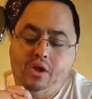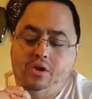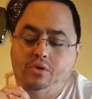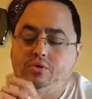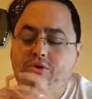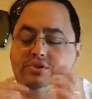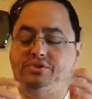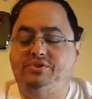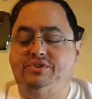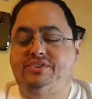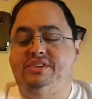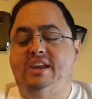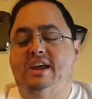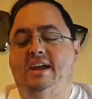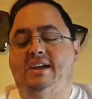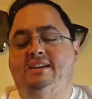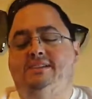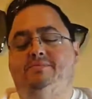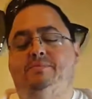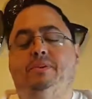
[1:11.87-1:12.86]
Which was
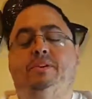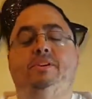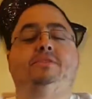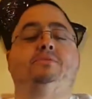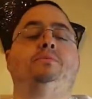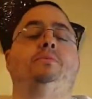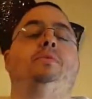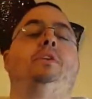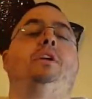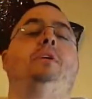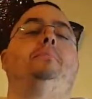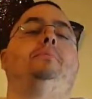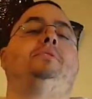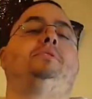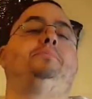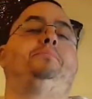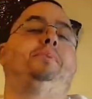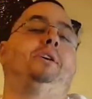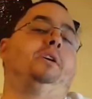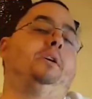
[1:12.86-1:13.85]
nice because we were able
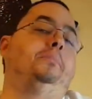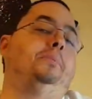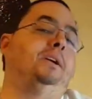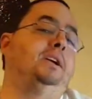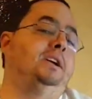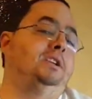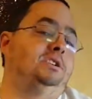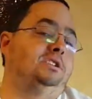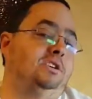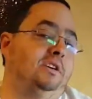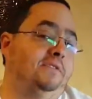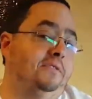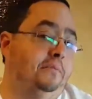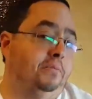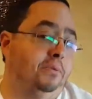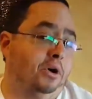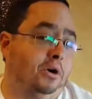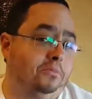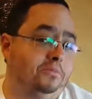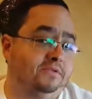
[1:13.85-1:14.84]
to pick up each of the
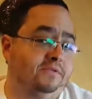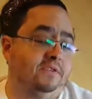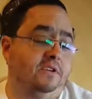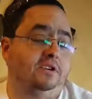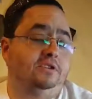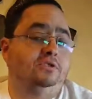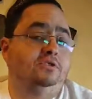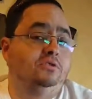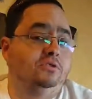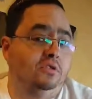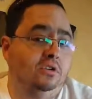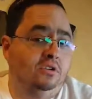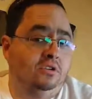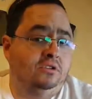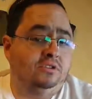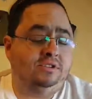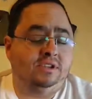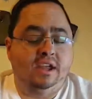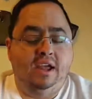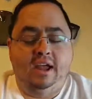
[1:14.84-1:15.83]
pops for
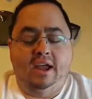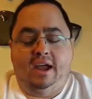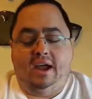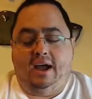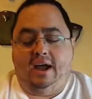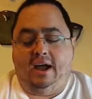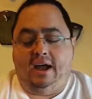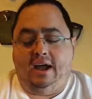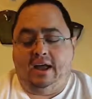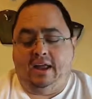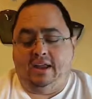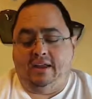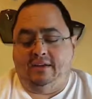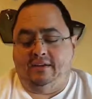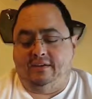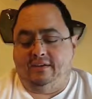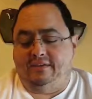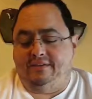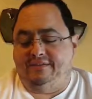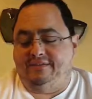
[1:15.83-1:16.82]

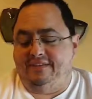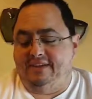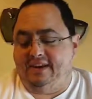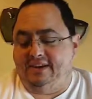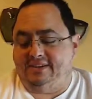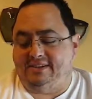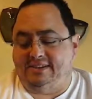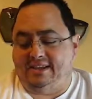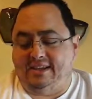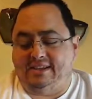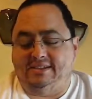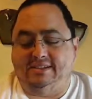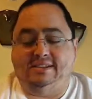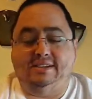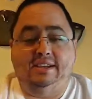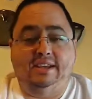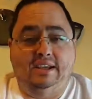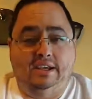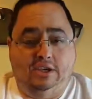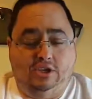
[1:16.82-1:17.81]
$2.50
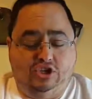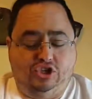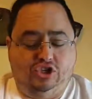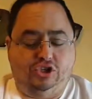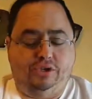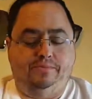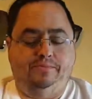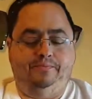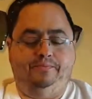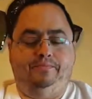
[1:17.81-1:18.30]
each.